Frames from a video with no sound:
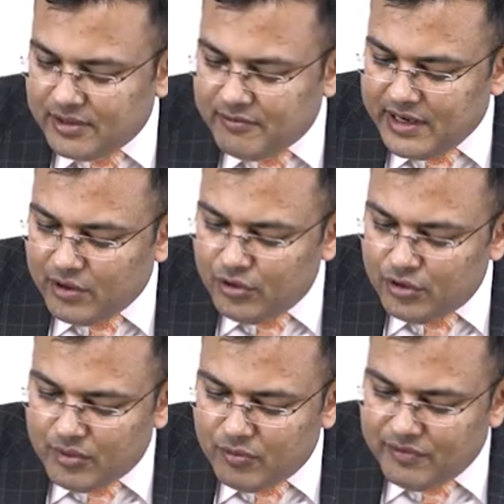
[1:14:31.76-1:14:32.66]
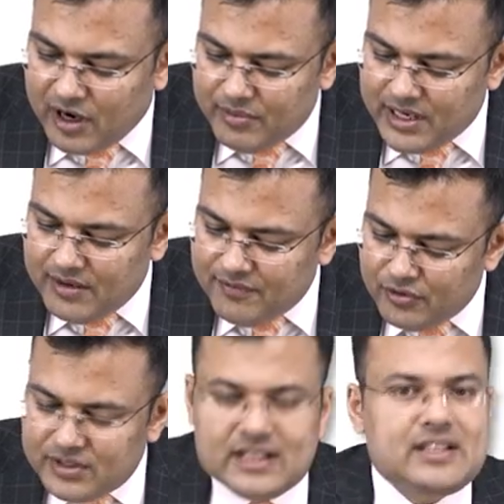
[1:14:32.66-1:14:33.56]
we are going to remove how many lymph
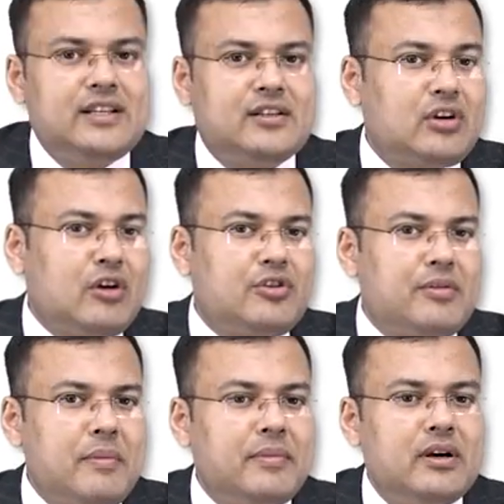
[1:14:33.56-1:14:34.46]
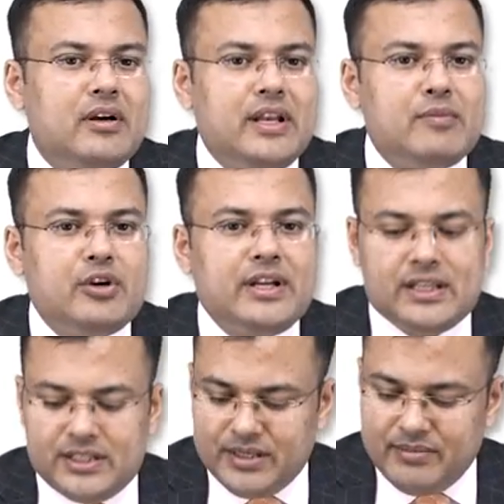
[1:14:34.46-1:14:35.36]
nodes? 16. So how to remember? Mnemonic
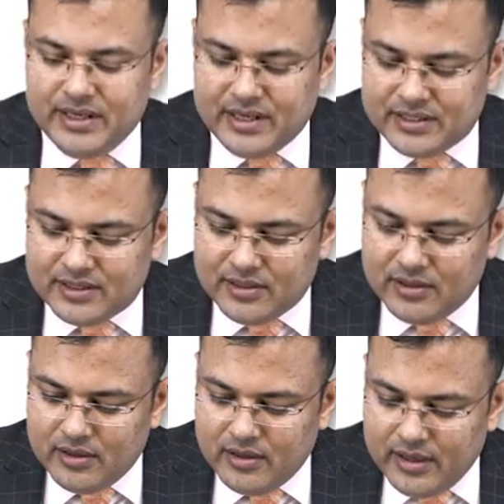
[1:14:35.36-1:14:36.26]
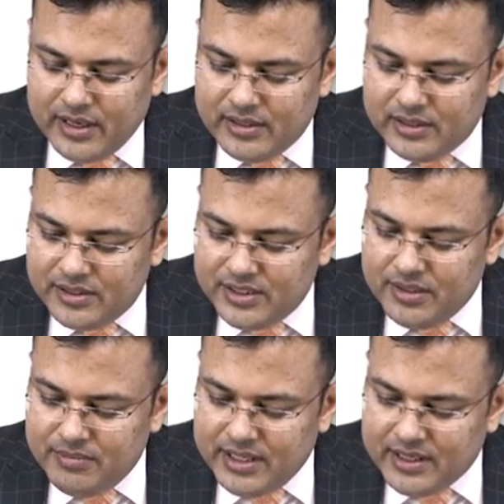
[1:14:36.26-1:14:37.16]
is GB crest. It is
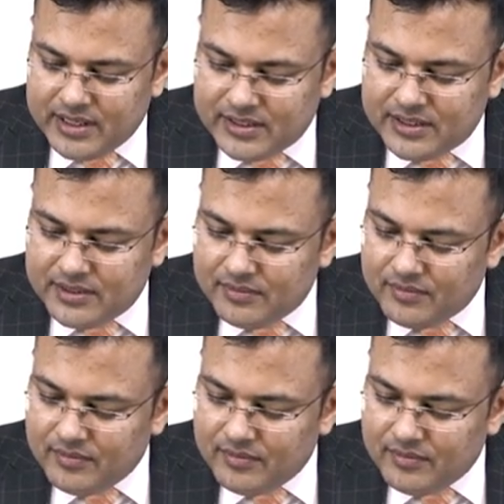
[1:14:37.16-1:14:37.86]
GB crest.